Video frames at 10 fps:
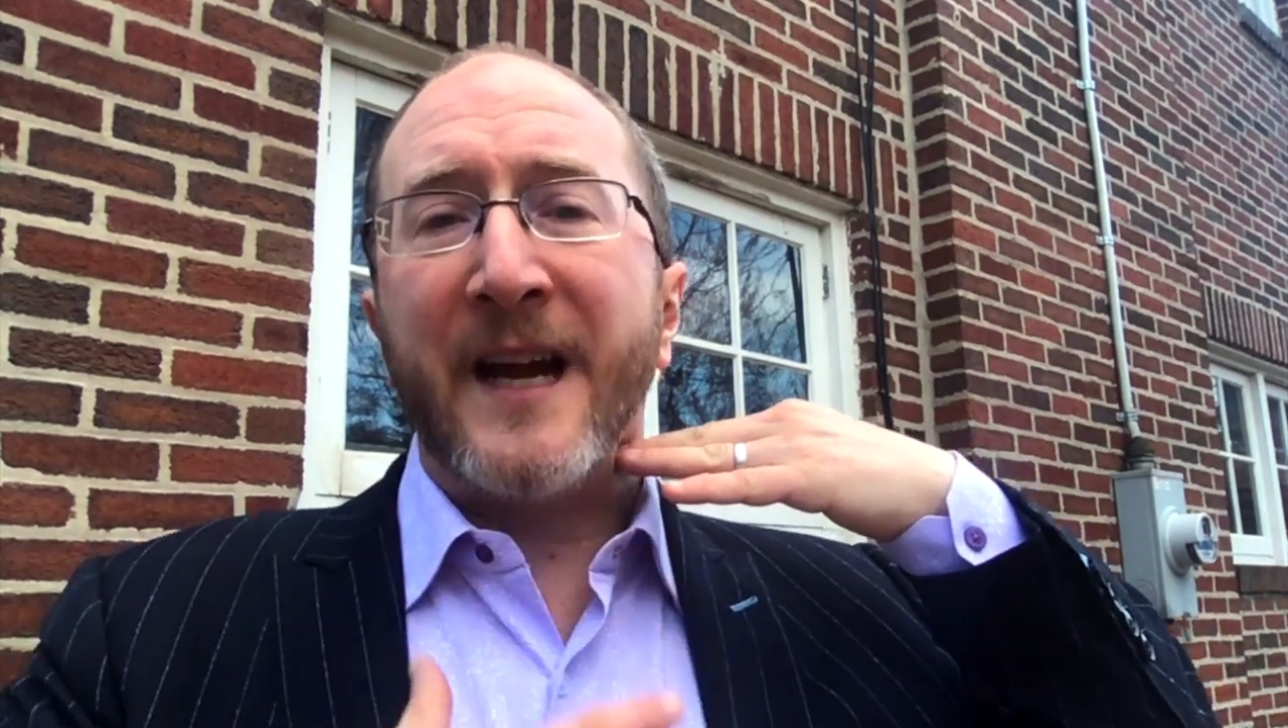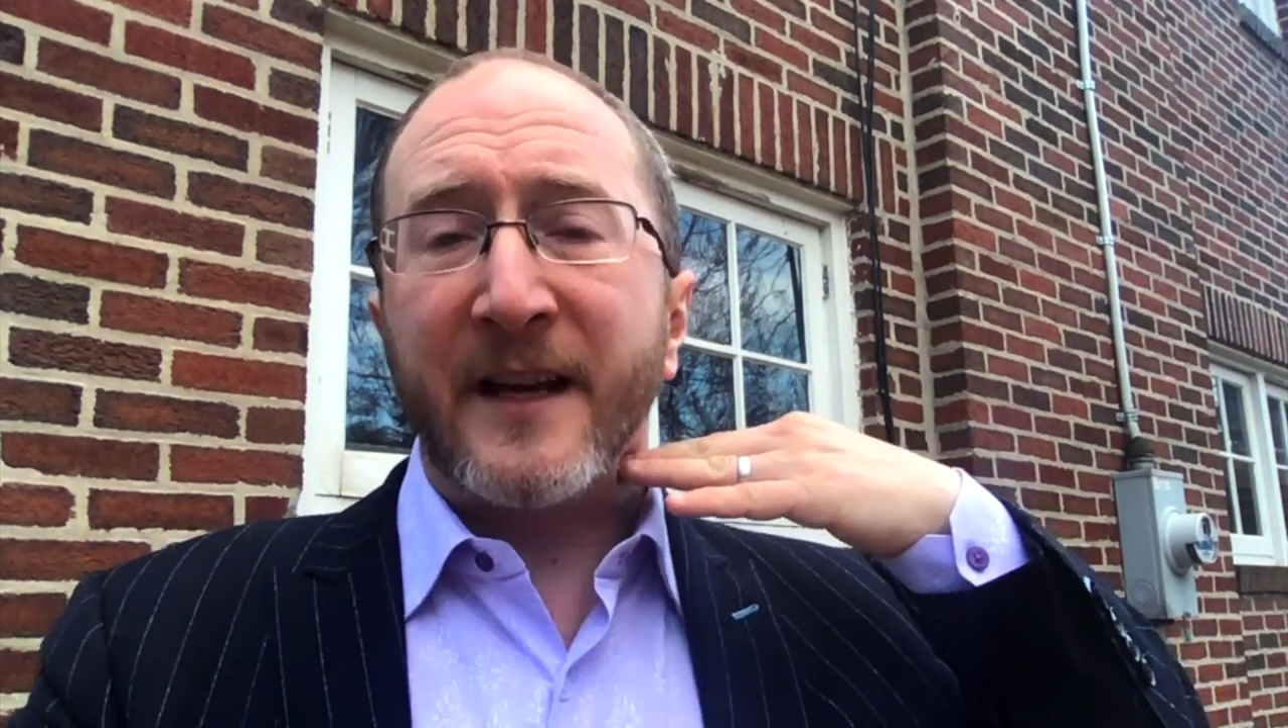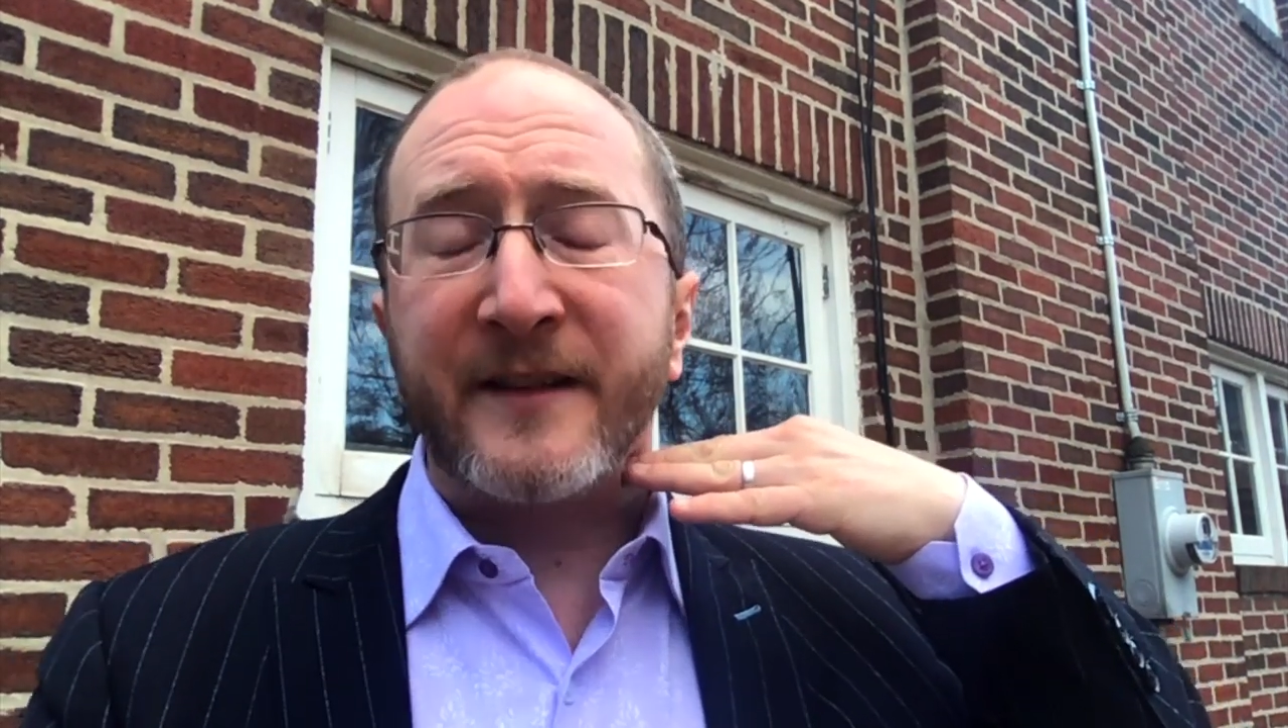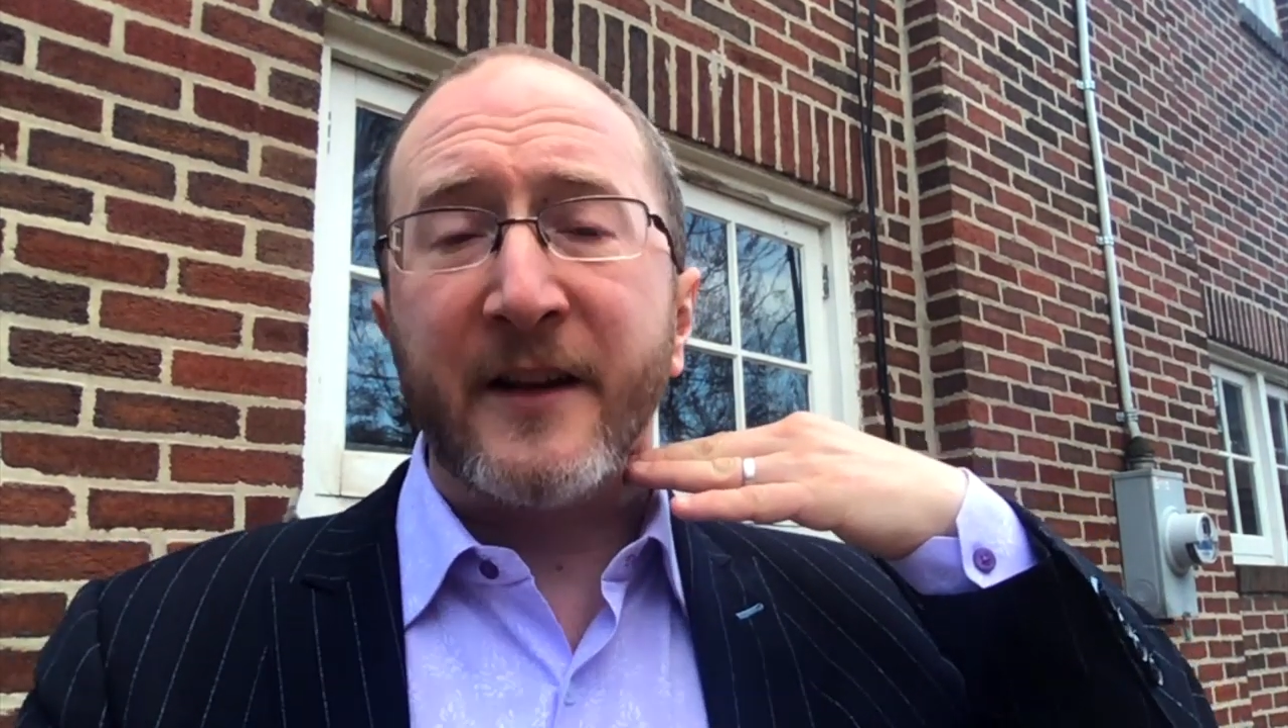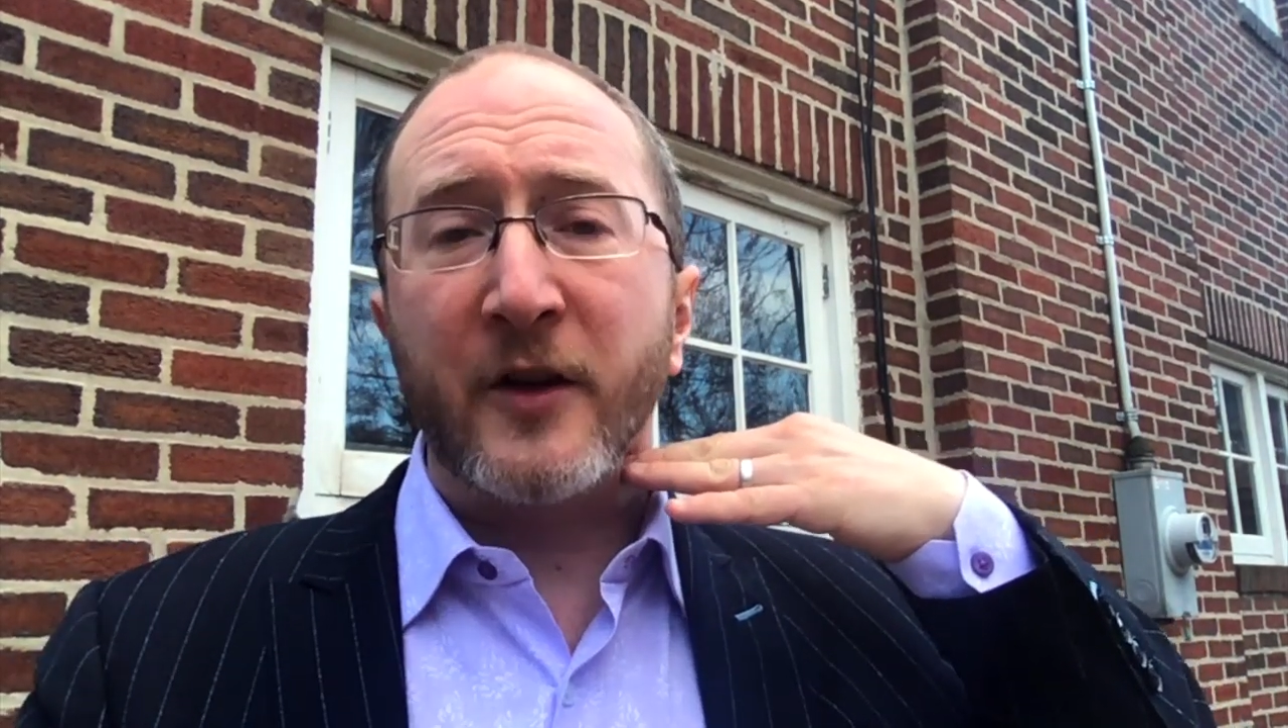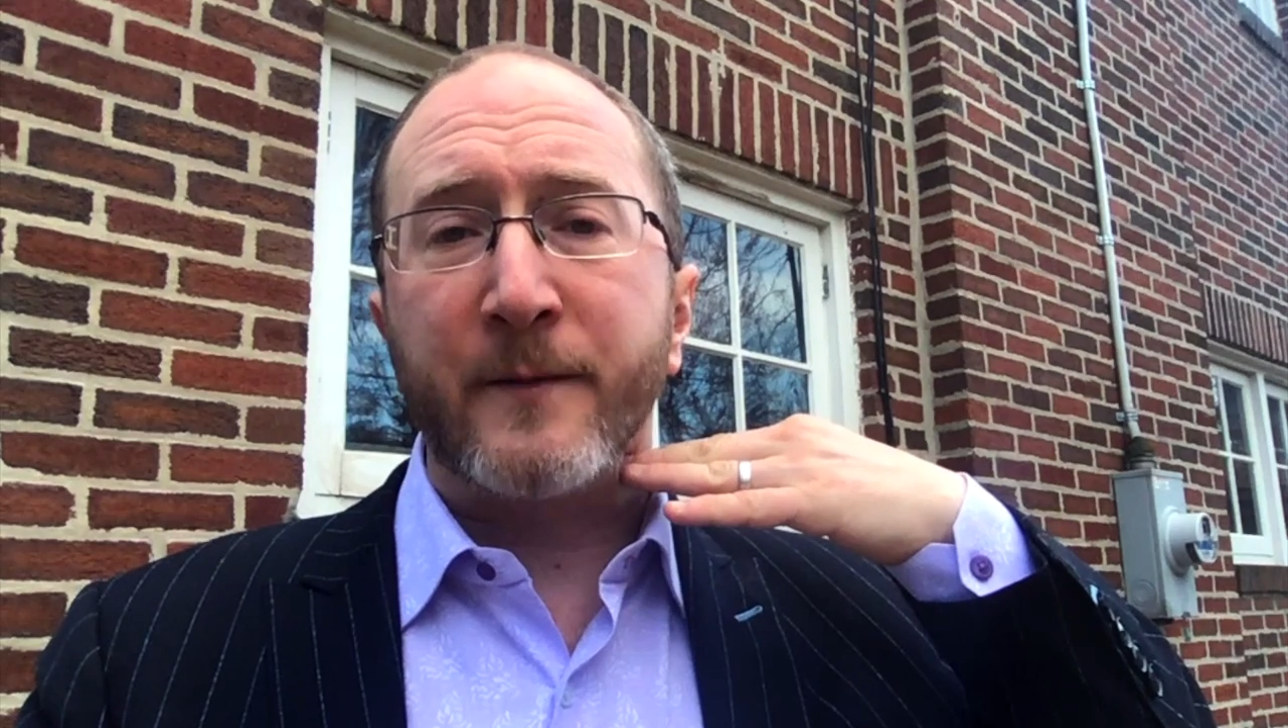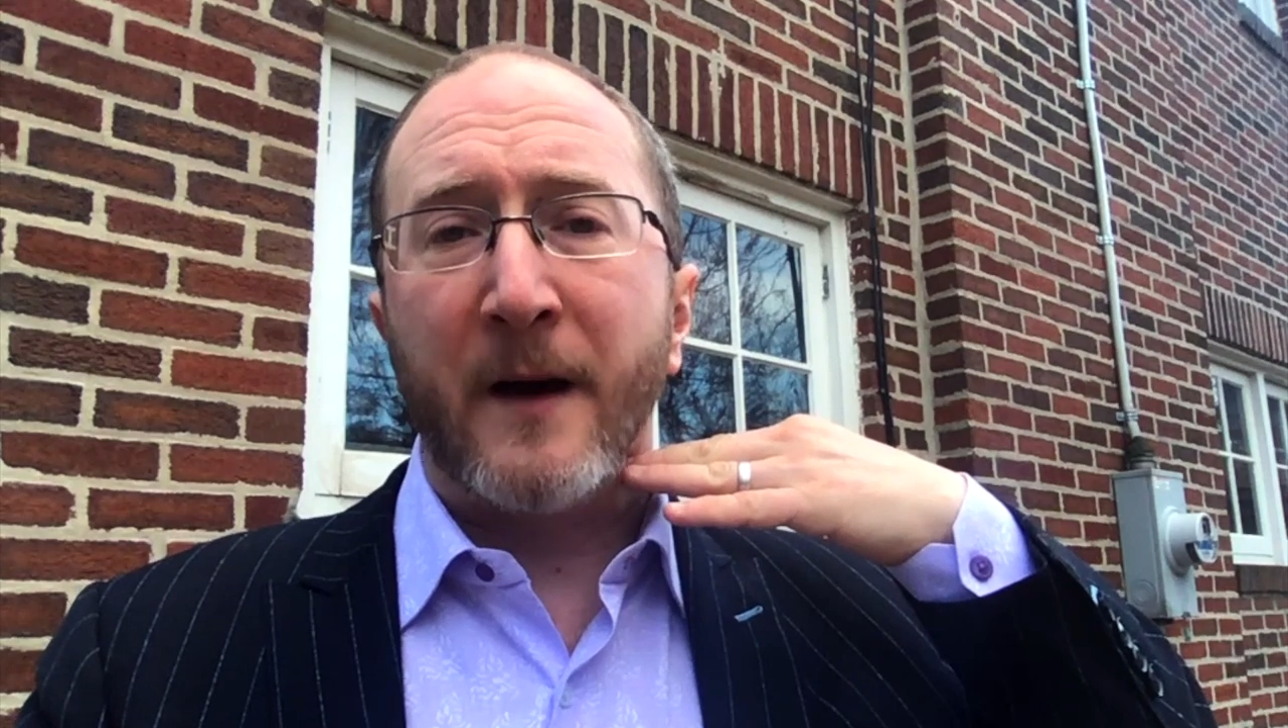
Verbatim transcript: testing those